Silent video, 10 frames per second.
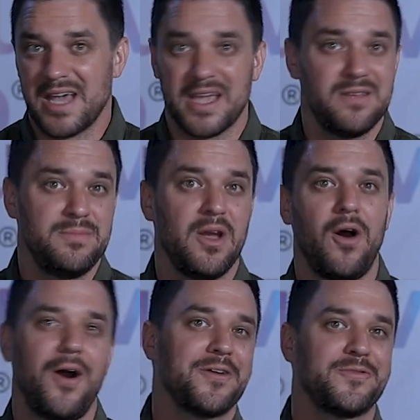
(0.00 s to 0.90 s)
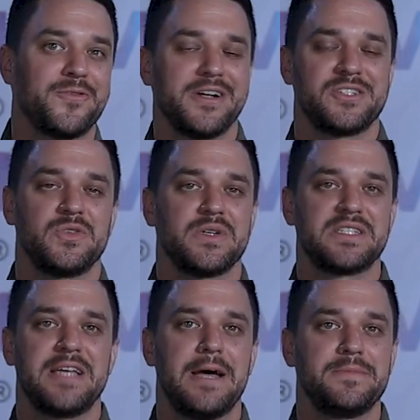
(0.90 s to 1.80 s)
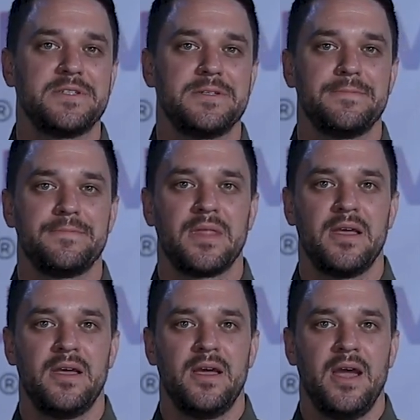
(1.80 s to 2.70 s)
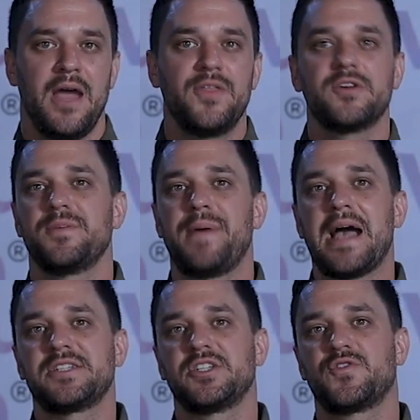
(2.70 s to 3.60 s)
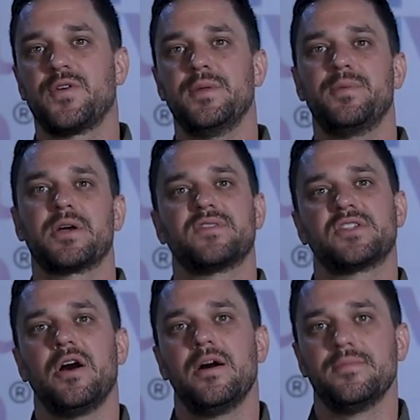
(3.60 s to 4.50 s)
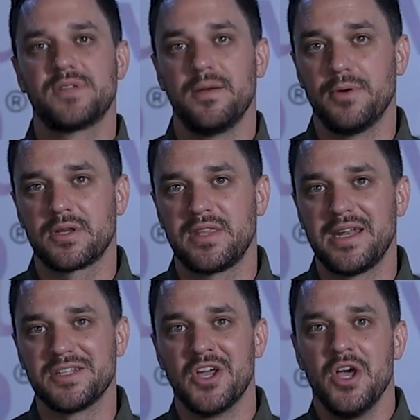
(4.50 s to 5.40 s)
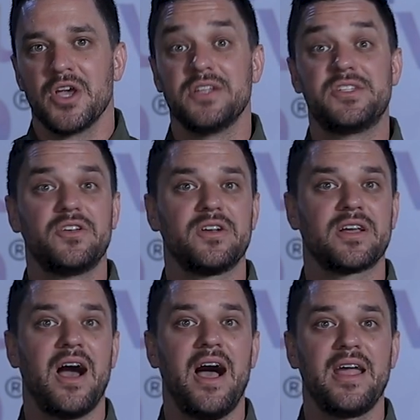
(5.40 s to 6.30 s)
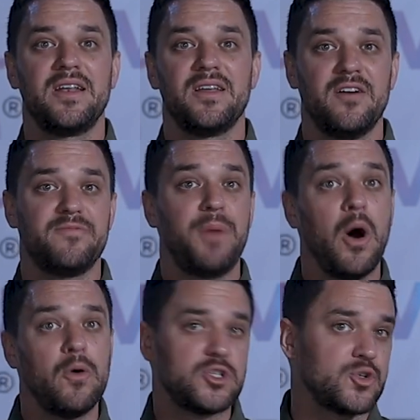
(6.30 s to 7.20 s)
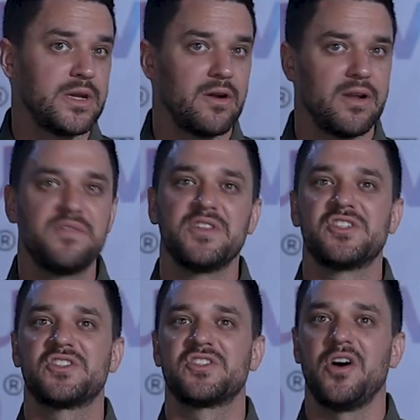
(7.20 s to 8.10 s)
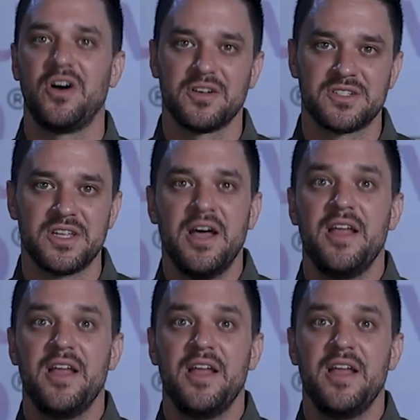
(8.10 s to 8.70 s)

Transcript: that can be hard for us to accept. And there's a passage from the book of Psalms, a book that is considered a kind of poetry or even songs